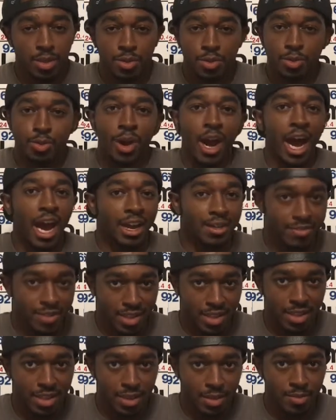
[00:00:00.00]
Thrive
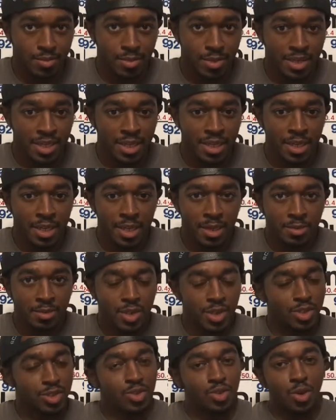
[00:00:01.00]
in them.
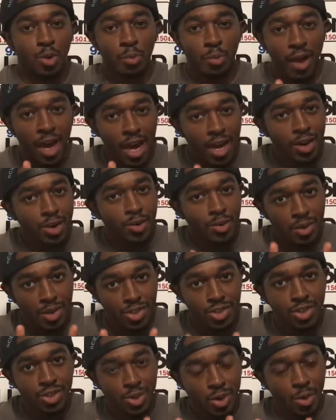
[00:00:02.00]
Because no matter
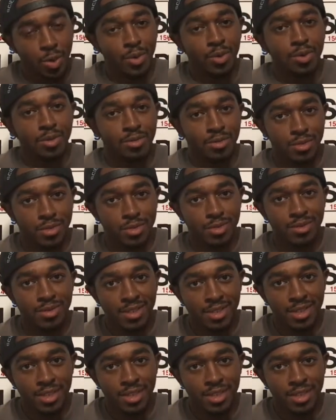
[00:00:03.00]
what you're going through